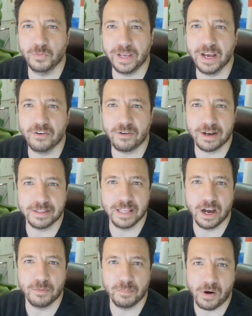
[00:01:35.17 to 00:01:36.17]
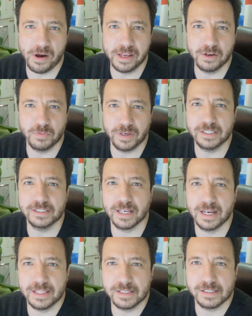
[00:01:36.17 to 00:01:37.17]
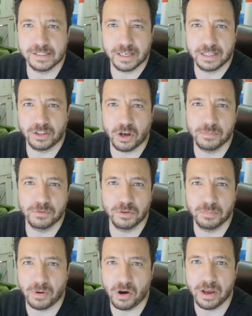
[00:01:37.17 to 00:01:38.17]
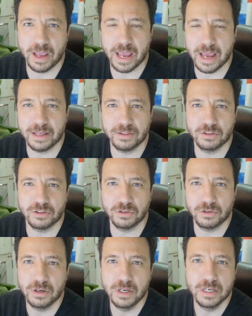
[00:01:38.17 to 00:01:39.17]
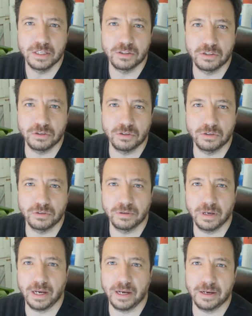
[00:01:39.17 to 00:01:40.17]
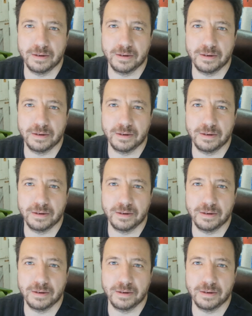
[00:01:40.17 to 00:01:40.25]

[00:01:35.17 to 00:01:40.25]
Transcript: We are right now buying. We say this is a time to buy and to